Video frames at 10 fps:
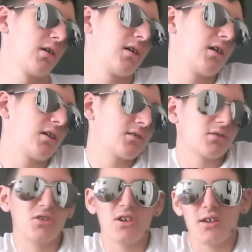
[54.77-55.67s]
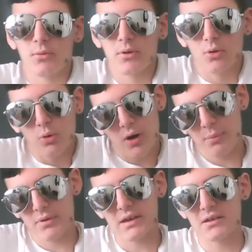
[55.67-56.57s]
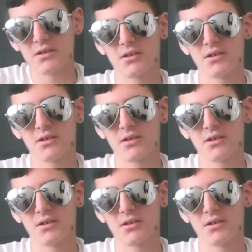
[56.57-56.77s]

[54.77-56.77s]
And yeah, we're all happy.